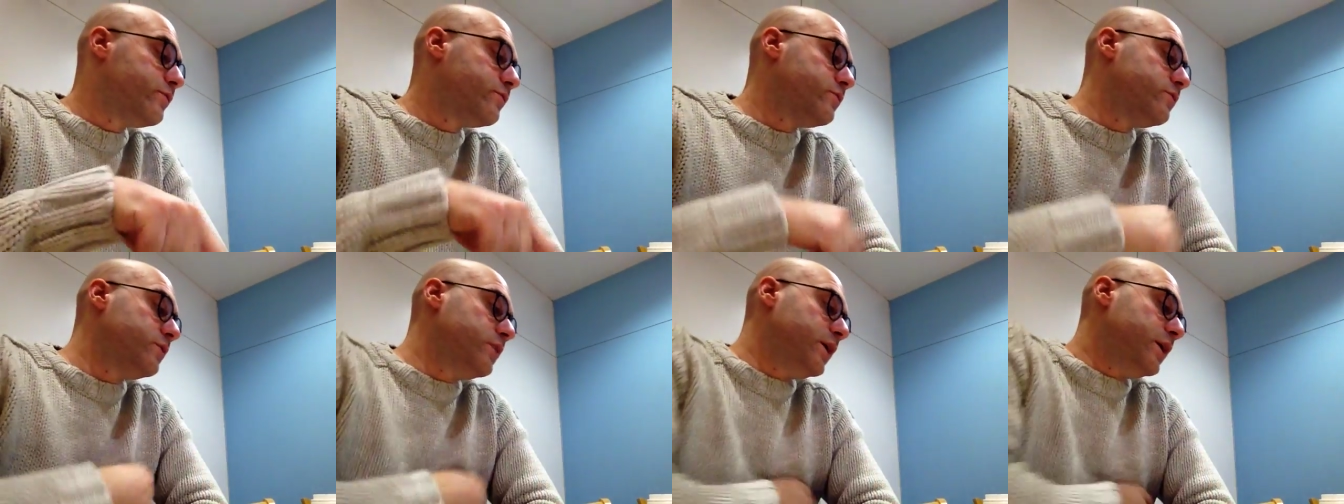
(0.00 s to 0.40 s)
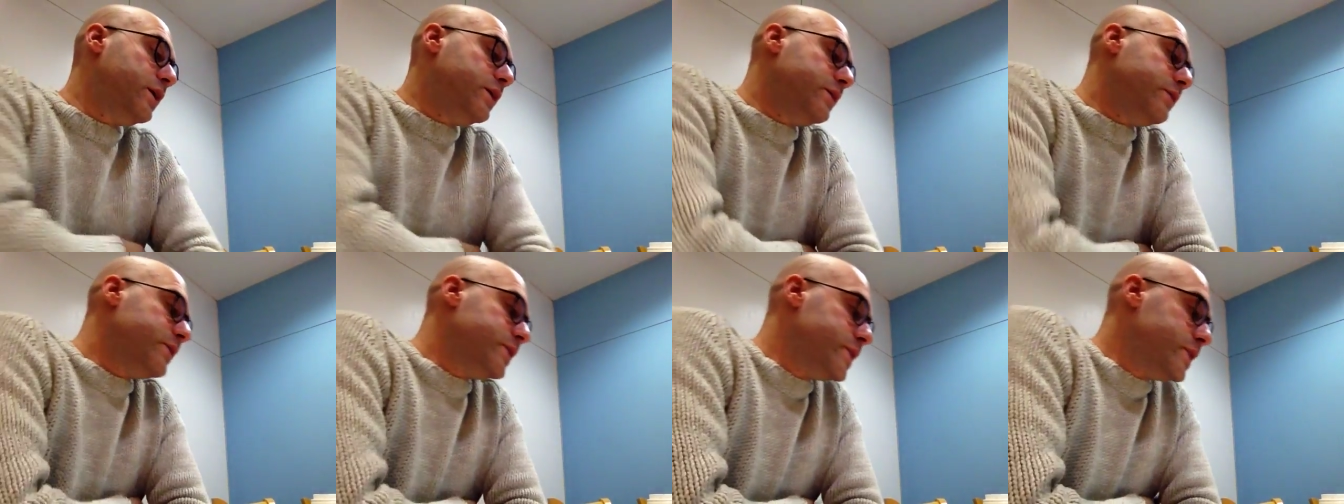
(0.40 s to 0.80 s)
of
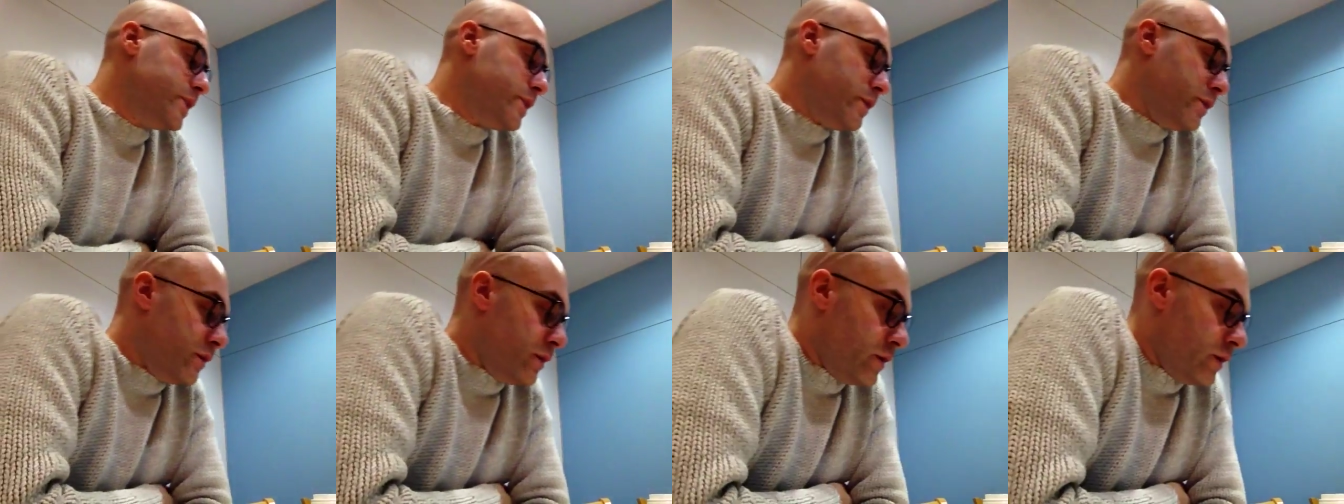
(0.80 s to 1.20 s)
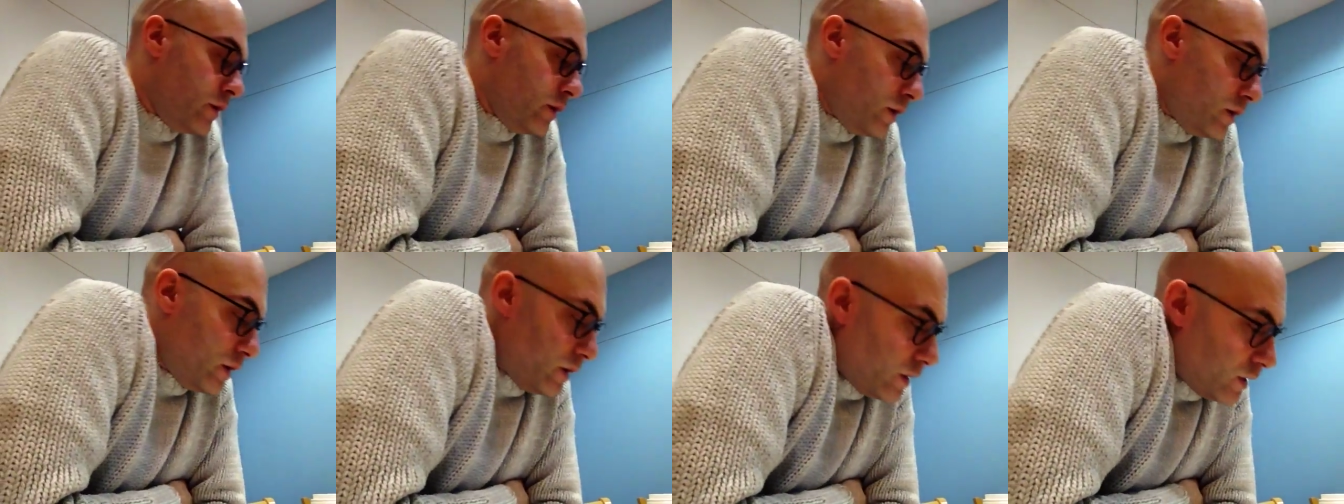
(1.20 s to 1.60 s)
today.
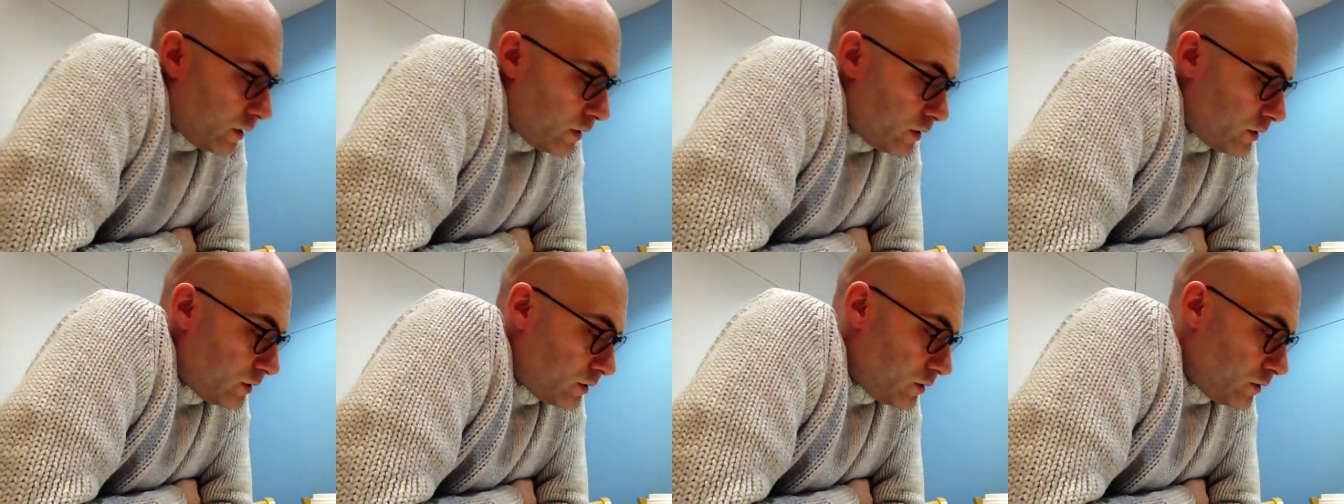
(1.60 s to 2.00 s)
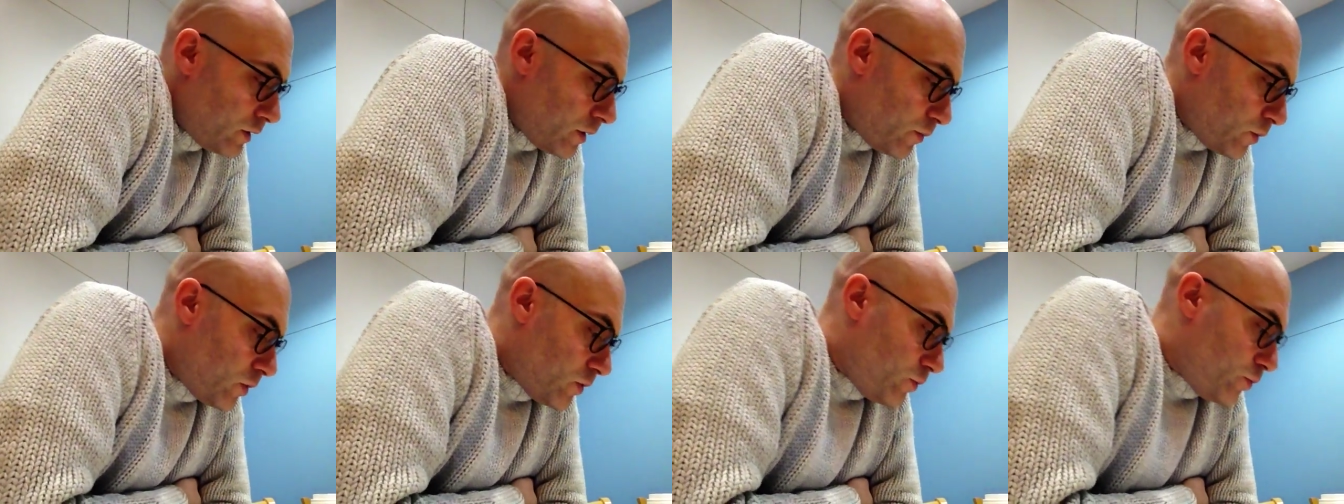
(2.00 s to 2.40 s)
Uh,
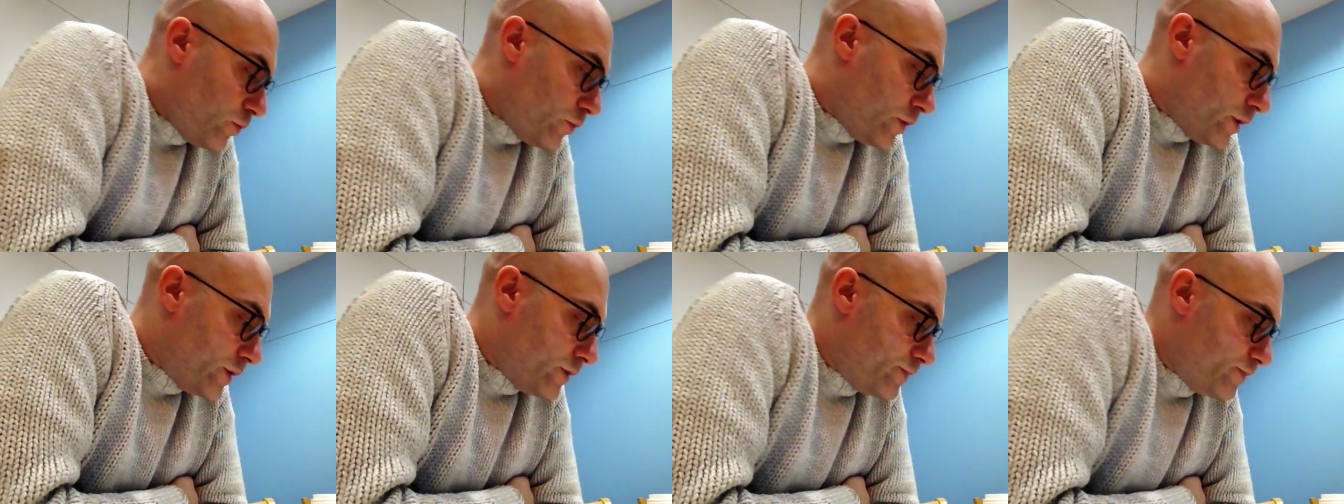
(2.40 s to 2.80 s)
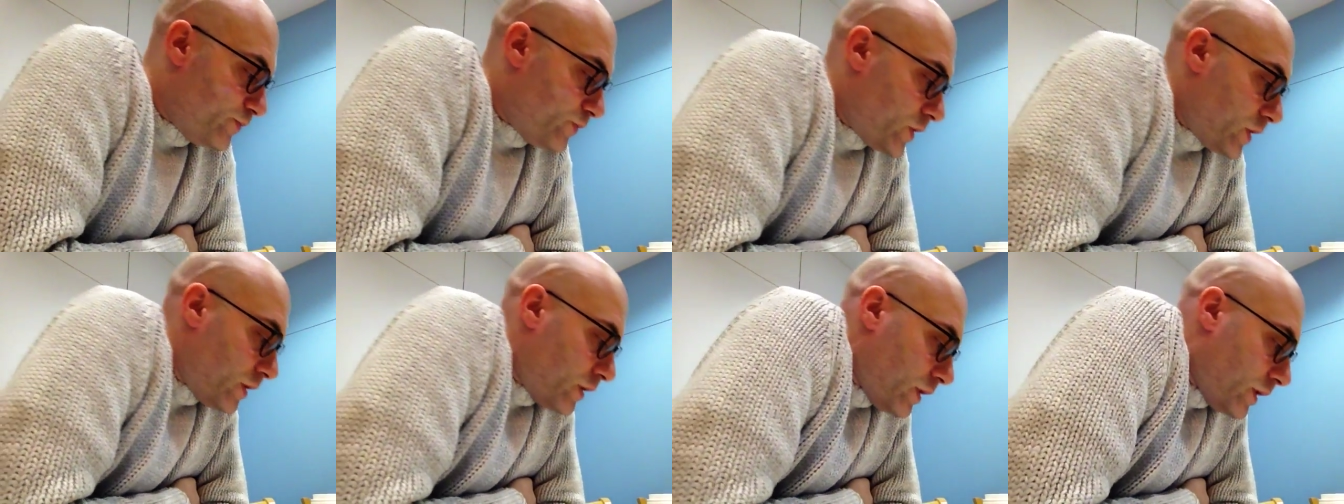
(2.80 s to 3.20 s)
number
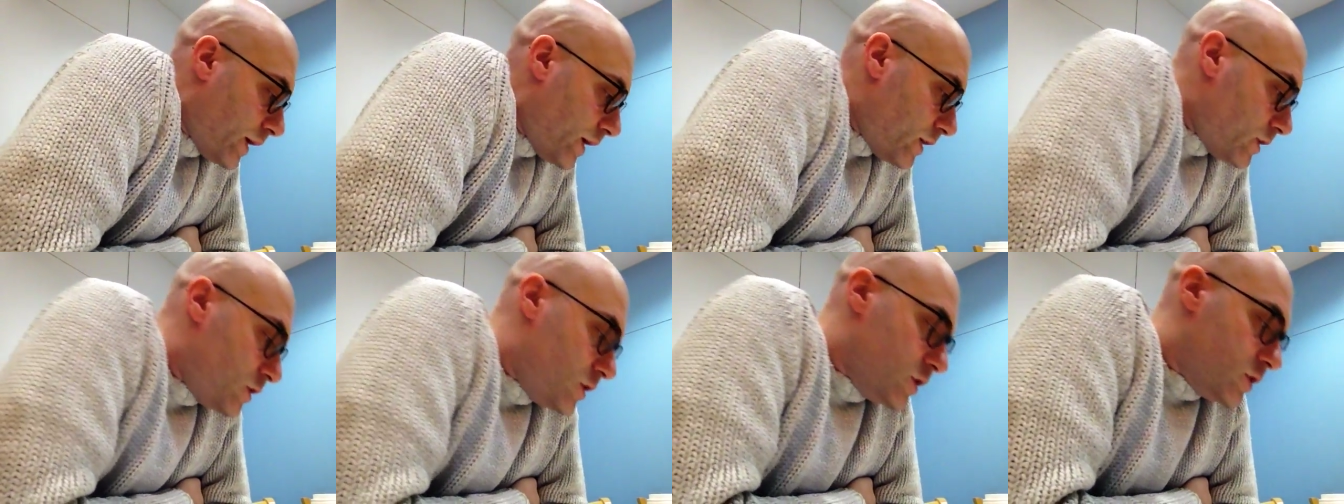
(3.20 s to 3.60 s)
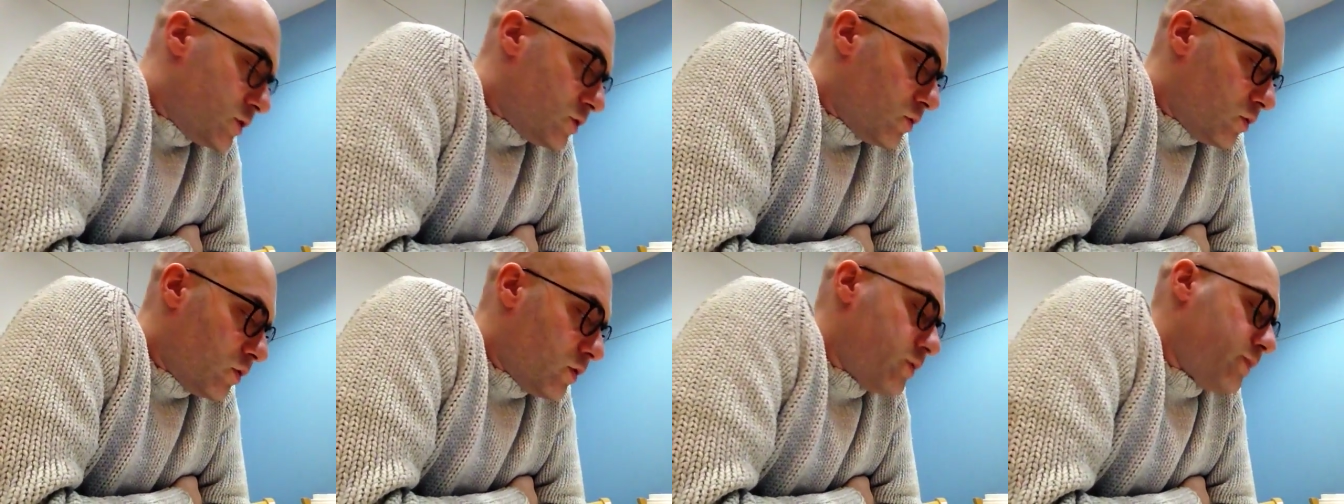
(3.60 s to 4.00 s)
one, a legacy
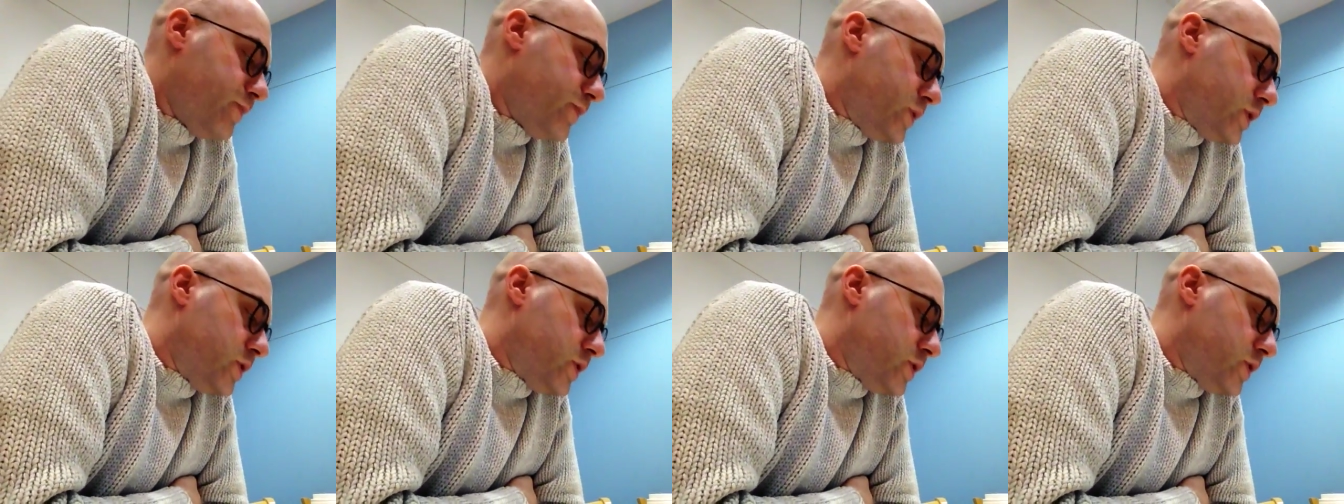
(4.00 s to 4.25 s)
store.